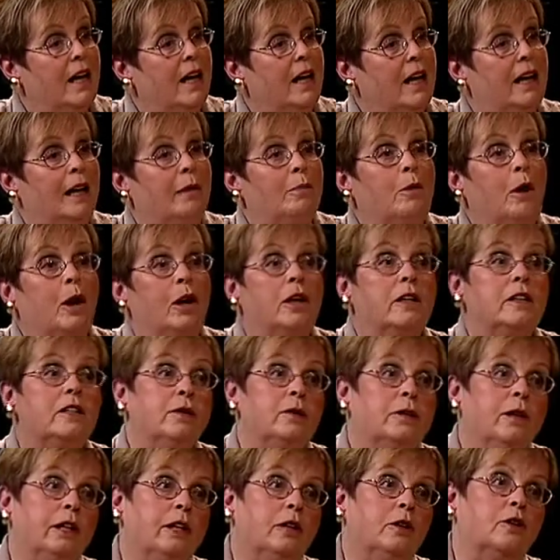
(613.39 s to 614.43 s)
And I'm also
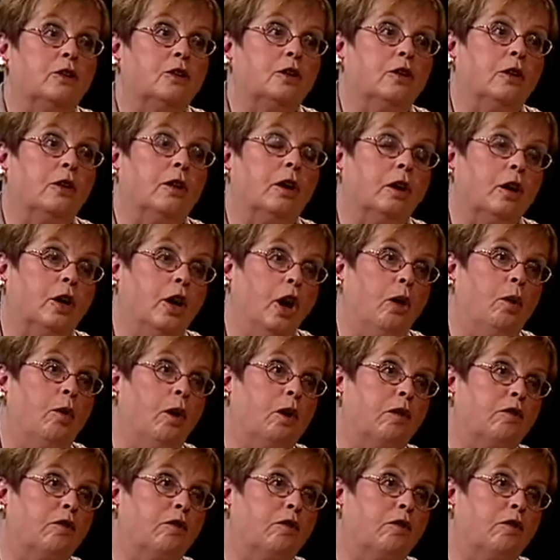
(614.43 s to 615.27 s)
here to go